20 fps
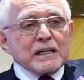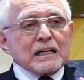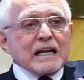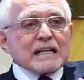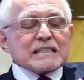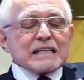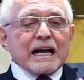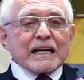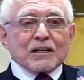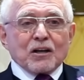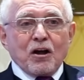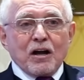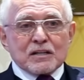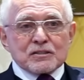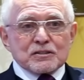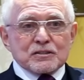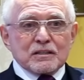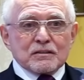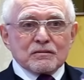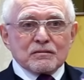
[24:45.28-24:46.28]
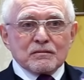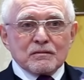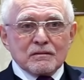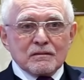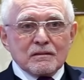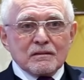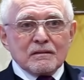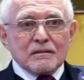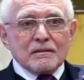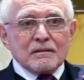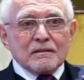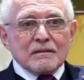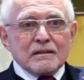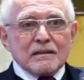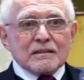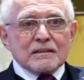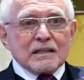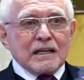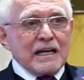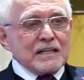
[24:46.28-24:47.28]
realized I had lost it
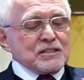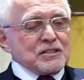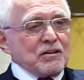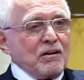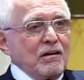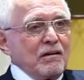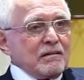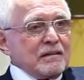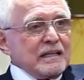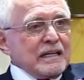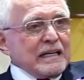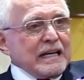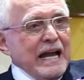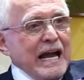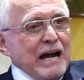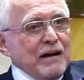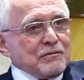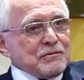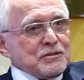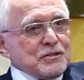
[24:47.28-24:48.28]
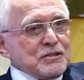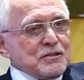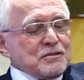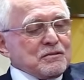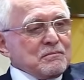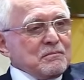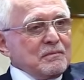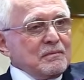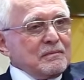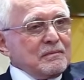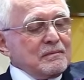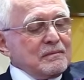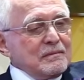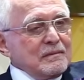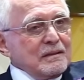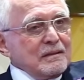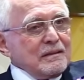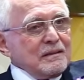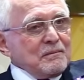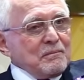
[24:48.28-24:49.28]
until I saw the accounts,
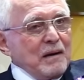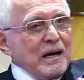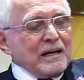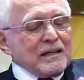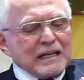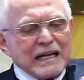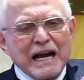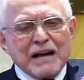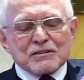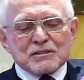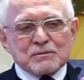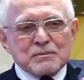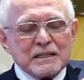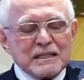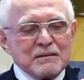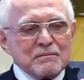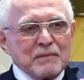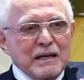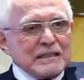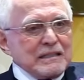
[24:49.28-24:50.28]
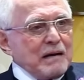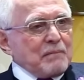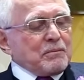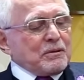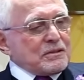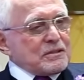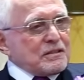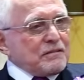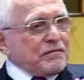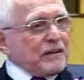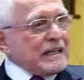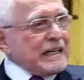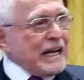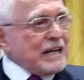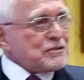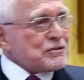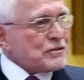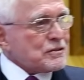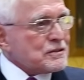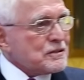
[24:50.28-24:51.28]
my accounts meaning my numbers, the
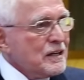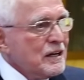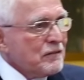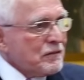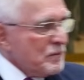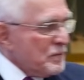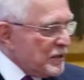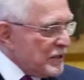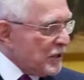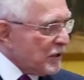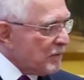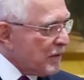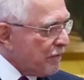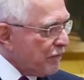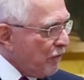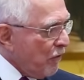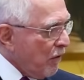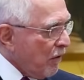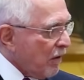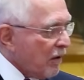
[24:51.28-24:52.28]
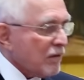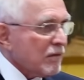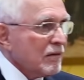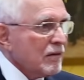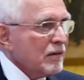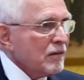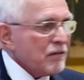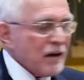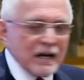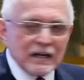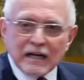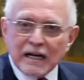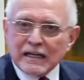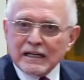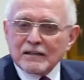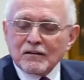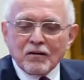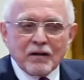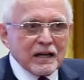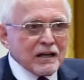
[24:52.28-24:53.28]
financials from the year before. Fuck, I
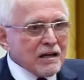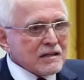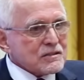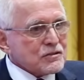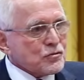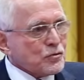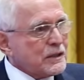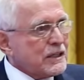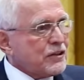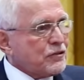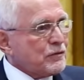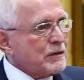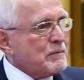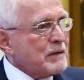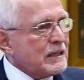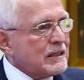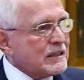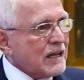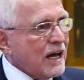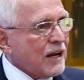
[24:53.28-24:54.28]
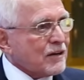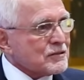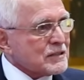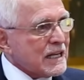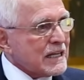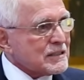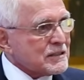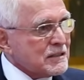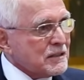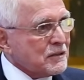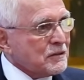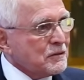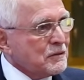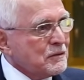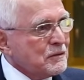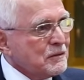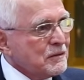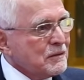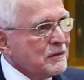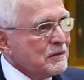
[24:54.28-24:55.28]
didn't know I lost $23 million last year.
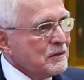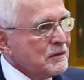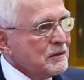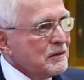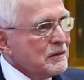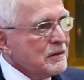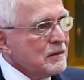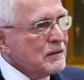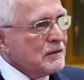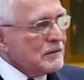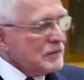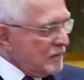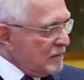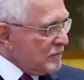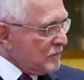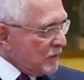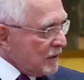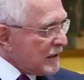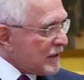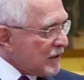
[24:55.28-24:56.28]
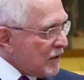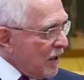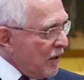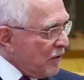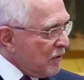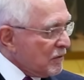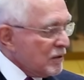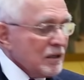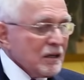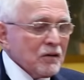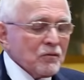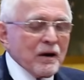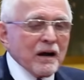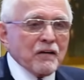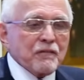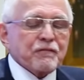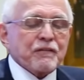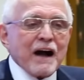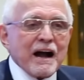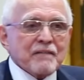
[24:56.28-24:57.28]
Where'd it go?
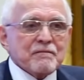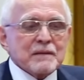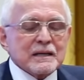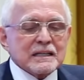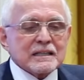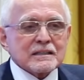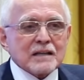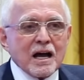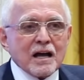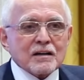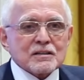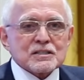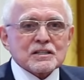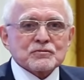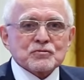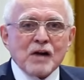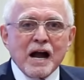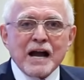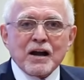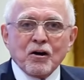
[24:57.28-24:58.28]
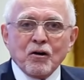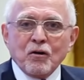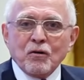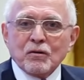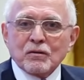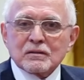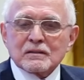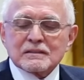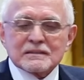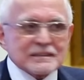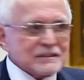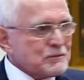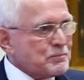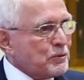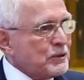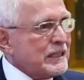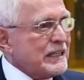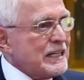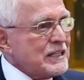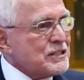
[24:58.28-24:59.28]
Well, $5 million a dry hole. It's
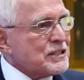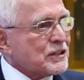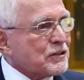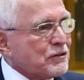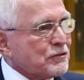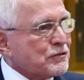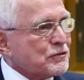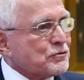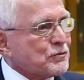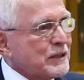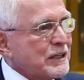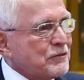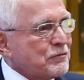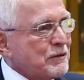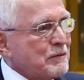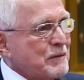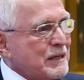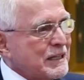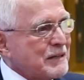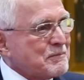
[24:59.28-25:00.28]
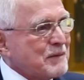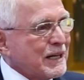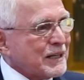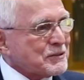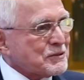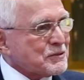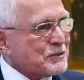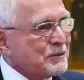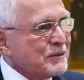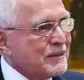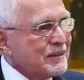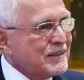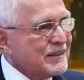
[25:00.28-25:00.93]
pretty easy to go through 23 million bucks.